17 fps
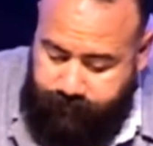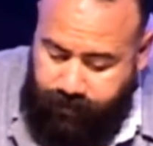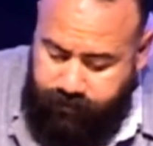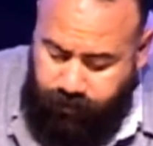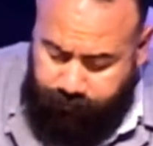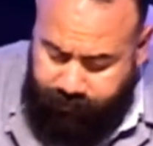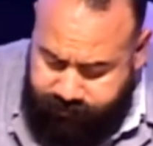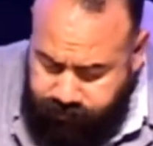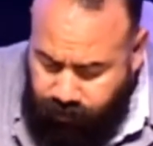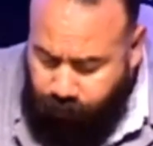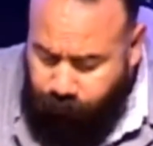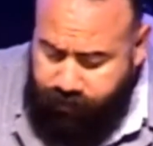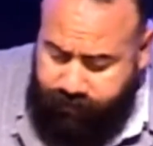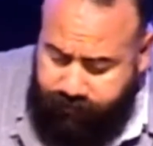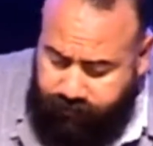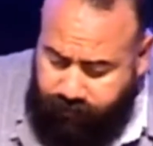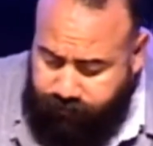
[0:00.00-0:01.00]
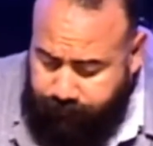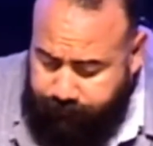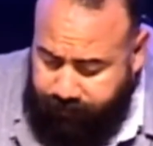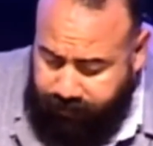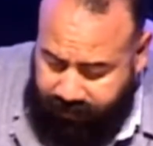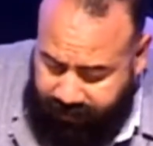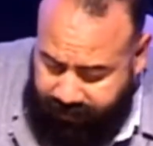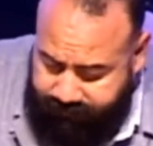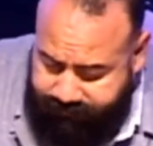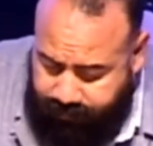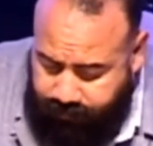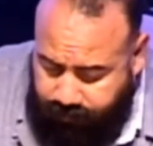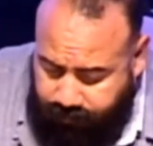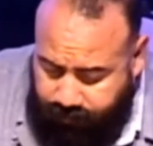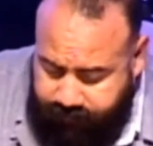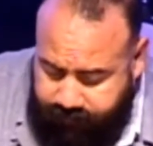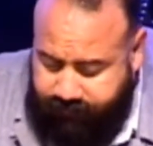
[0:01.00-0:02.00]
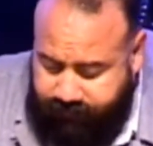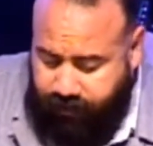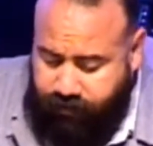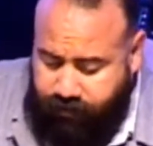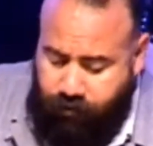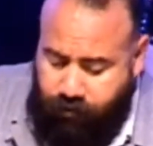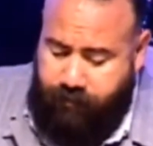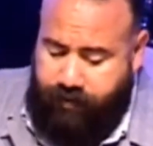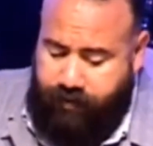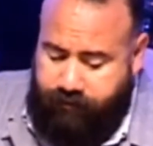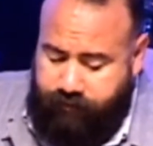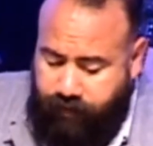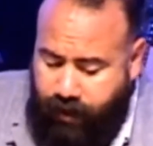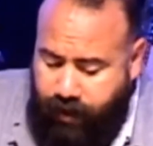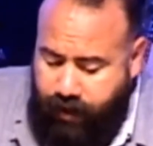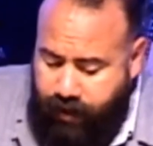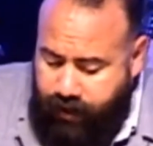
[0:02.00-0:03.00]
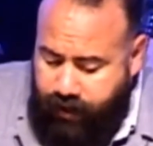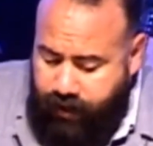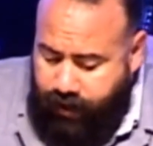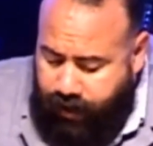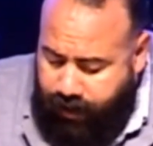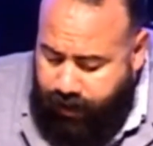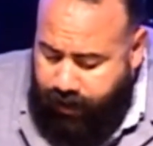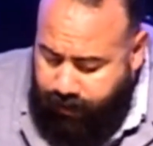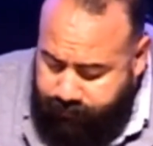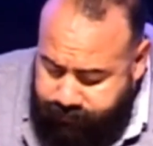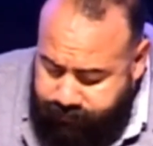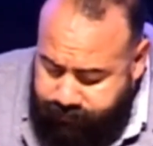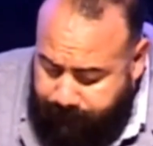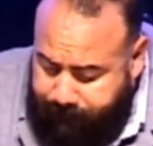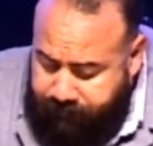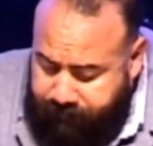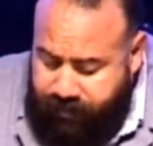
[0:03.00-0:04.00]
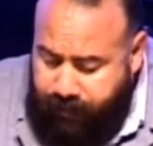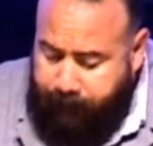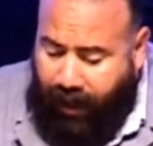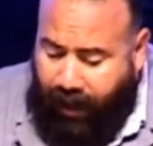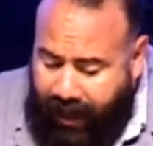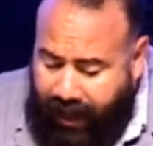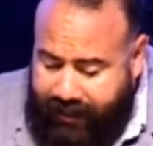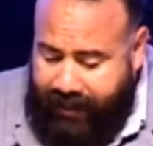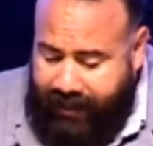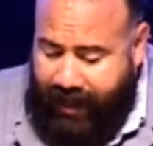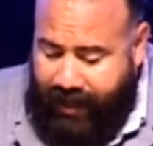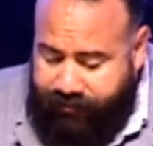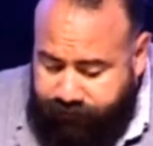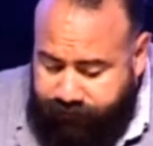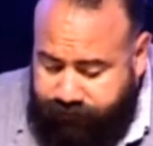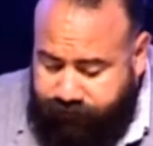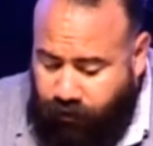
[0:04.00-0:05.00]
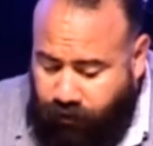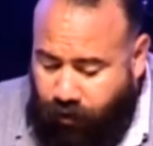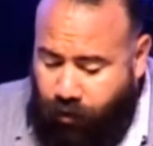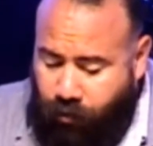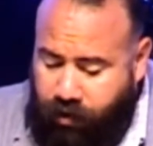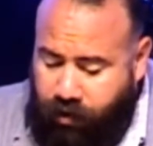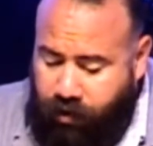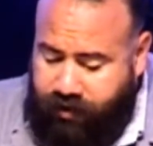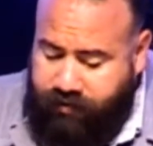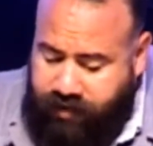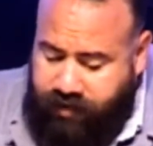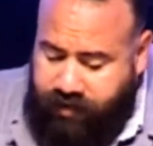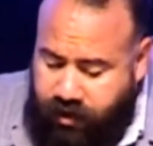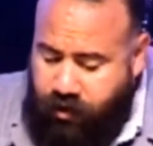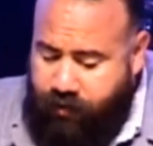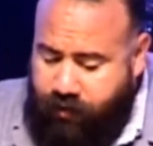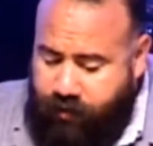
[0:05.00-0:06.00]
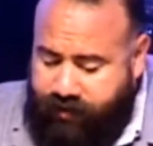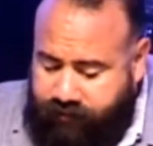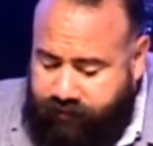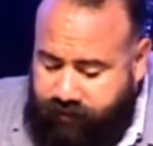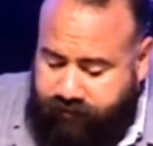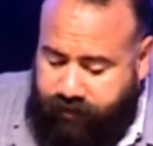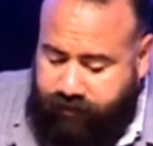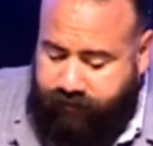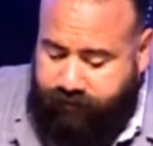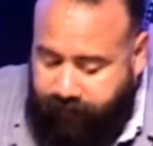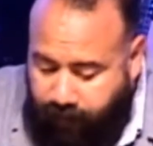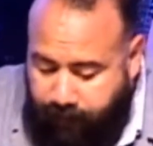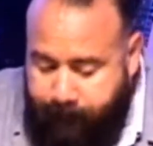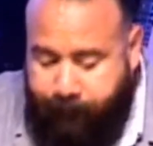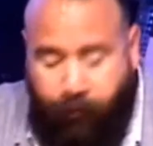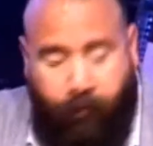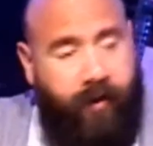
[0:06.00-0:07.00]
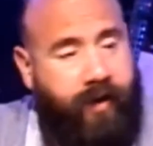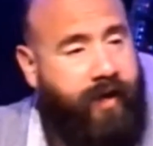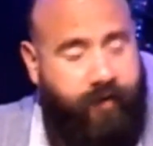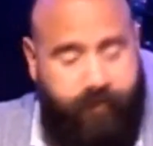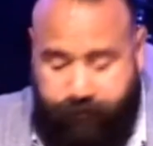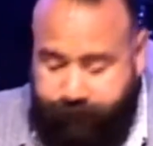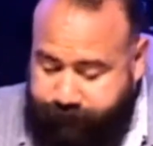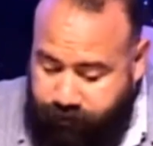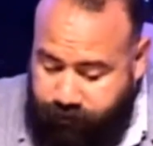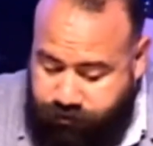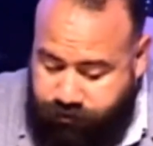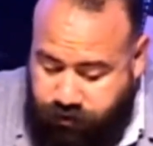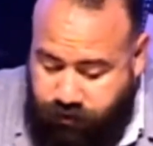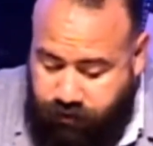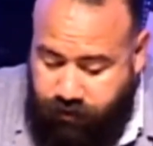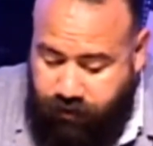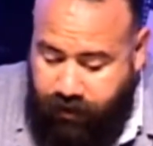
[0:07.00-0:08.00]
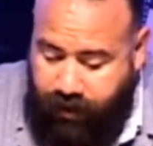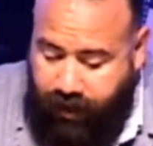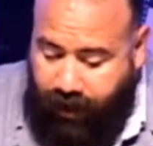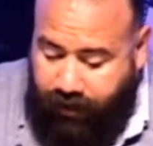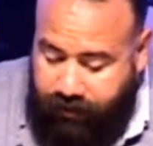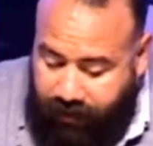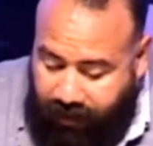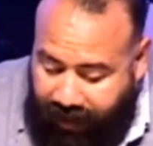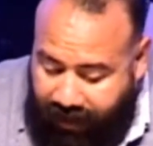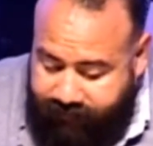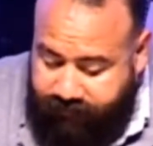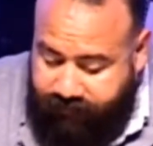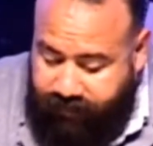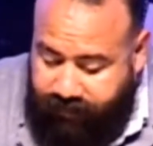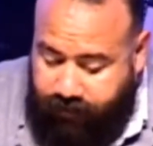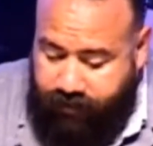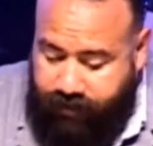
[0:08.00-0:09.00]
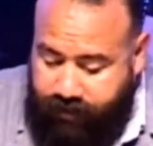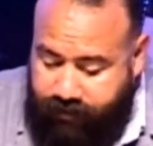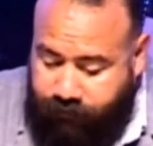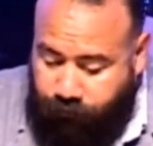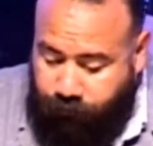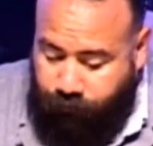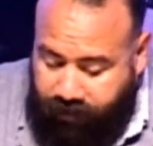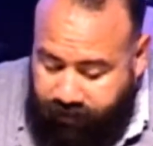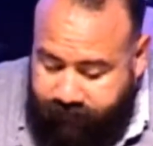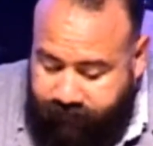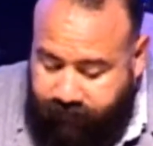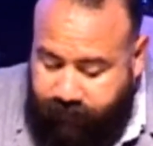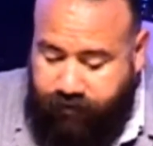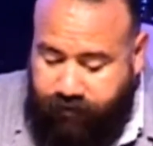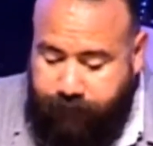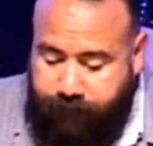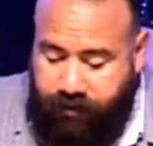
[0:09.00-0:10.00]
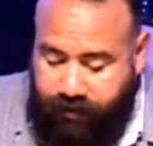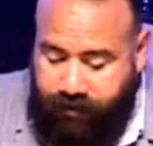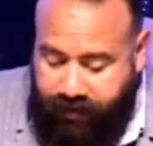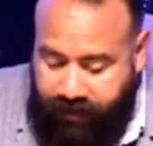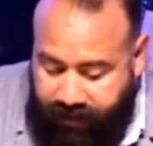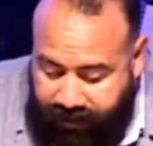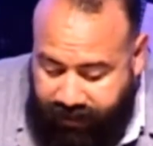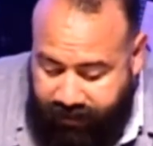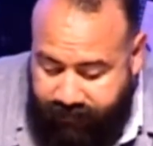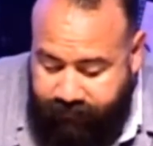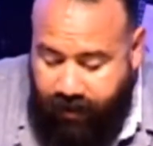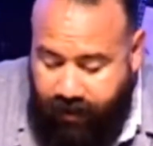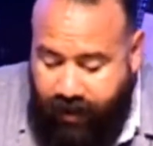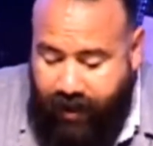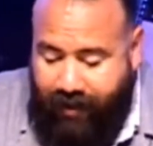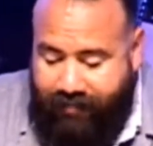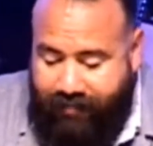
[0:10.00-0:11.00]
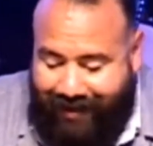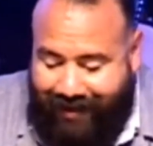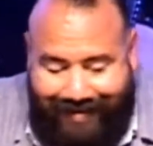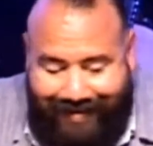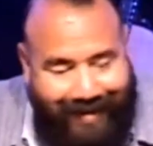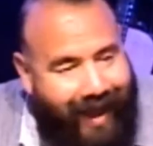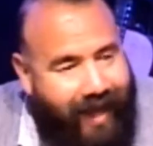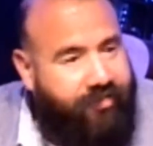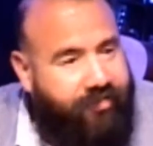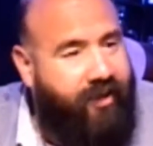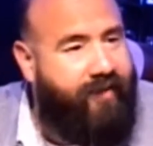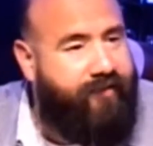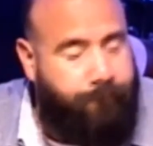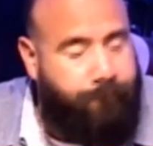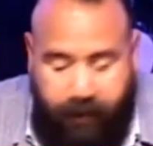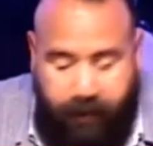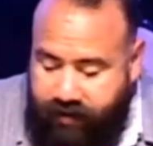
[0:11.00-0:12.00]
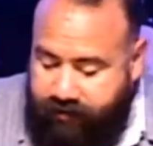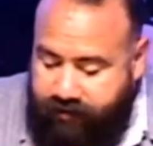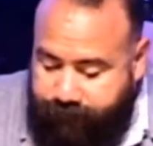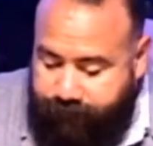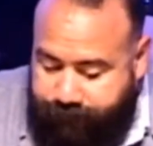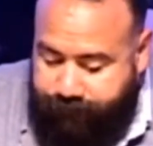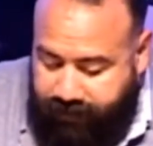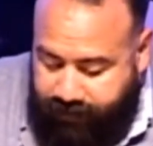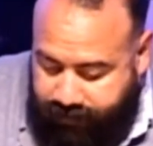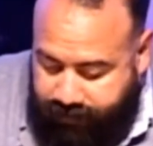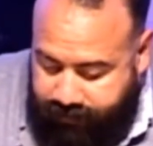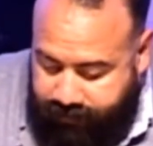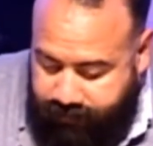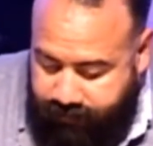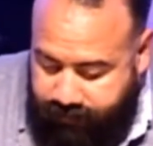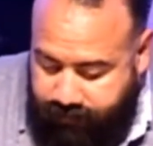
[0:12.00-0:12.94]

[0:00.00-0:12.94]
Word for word: There is no reason to believe that holistic humans, uh, the, the body and the soul, will continue to exist at some point in the future unless there is reason to believe that death has been defeated,